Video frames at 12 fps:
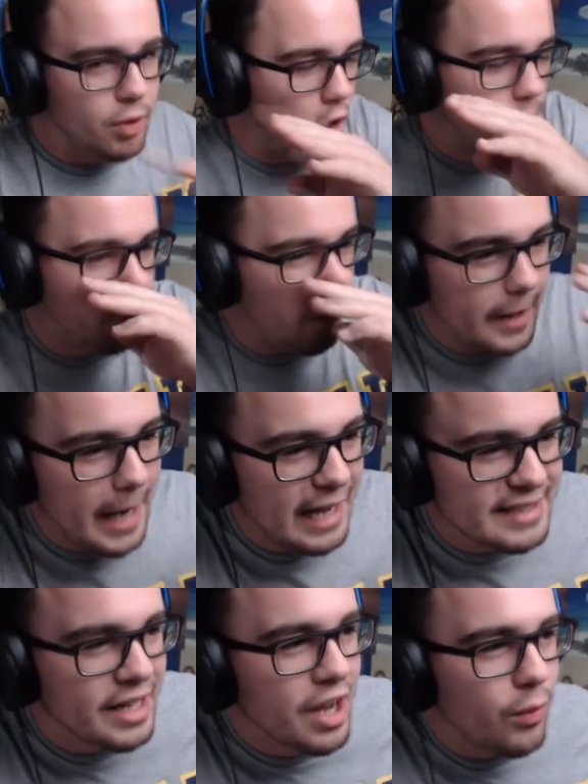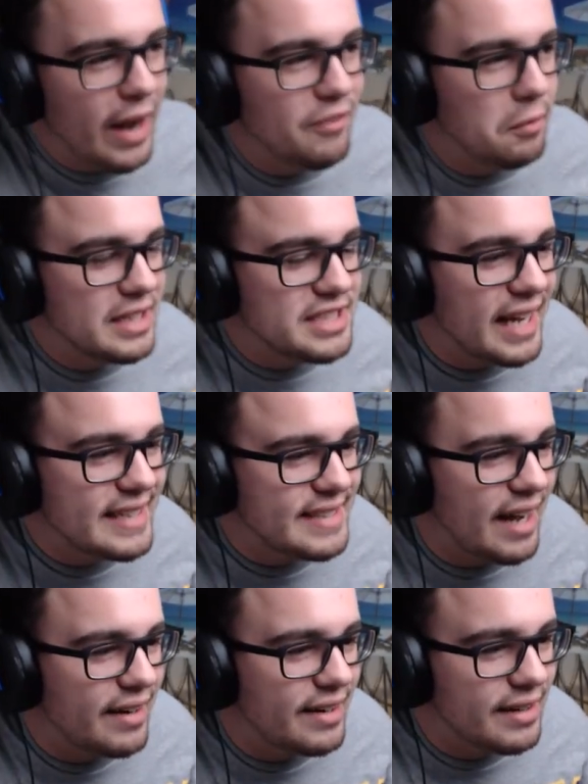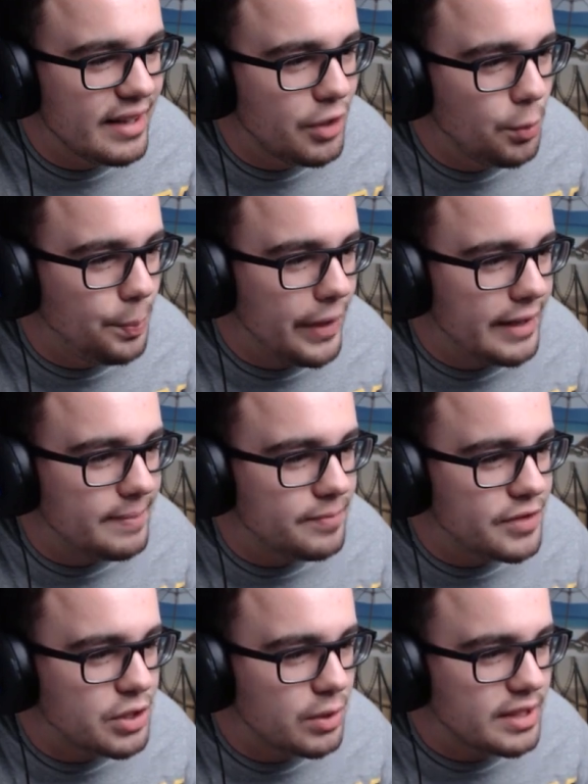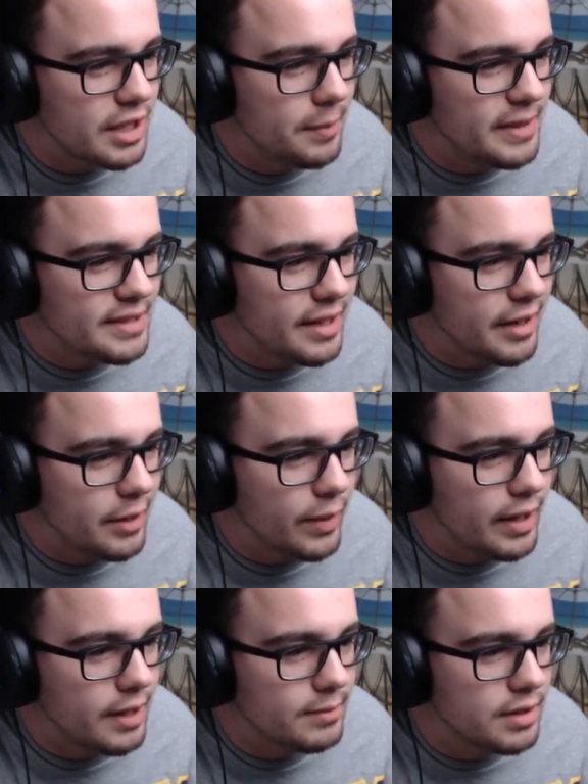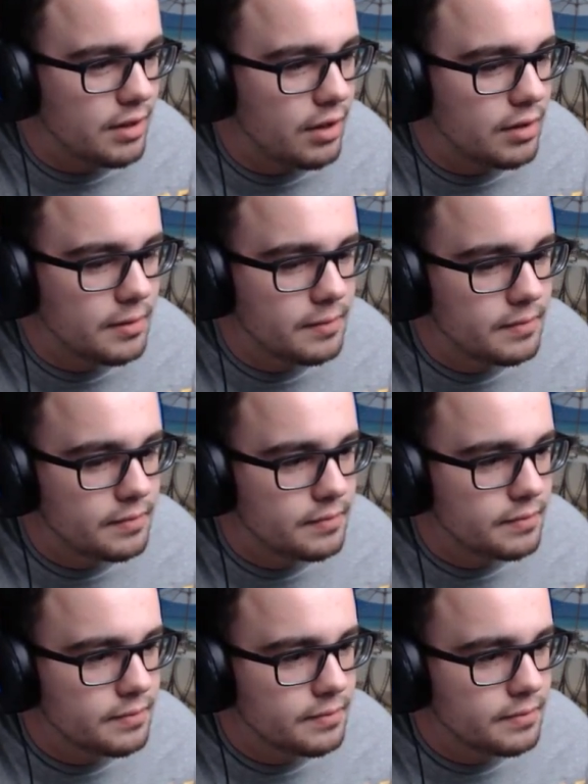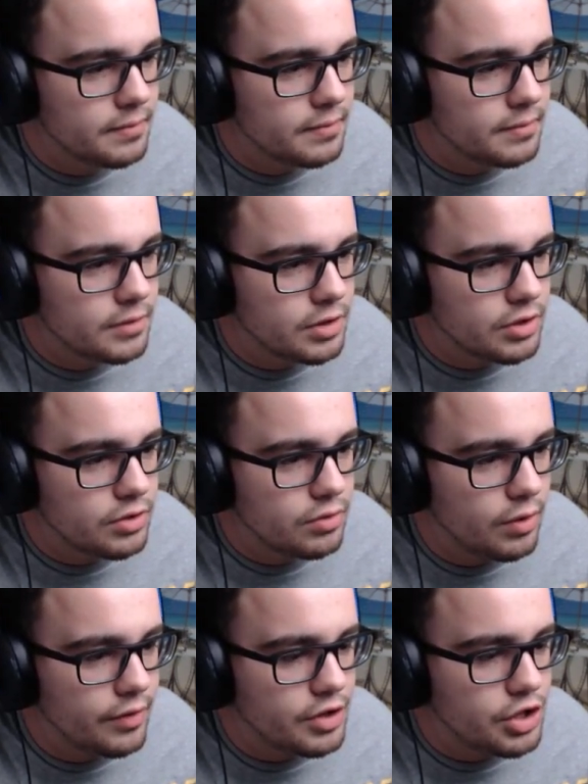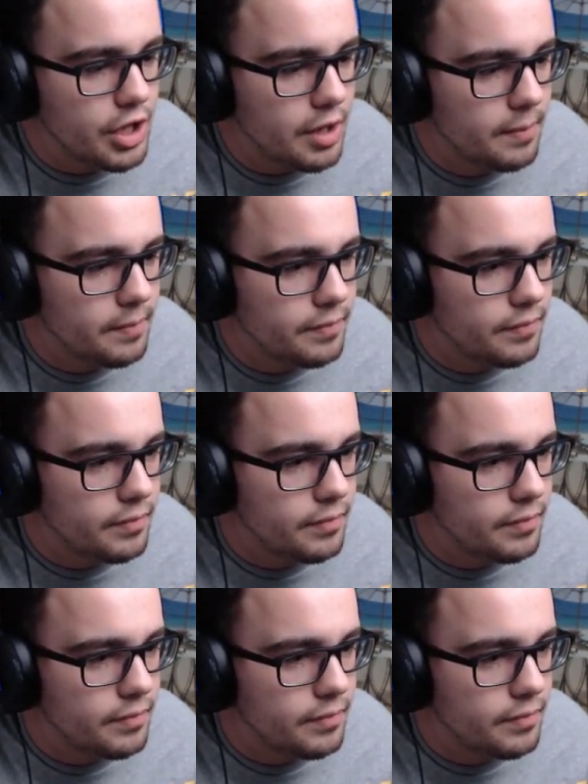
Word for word: I'm going for it, guys. We haven't been chased down in a little bit, so it's gonna be scary when he comes along. Just throw the chair.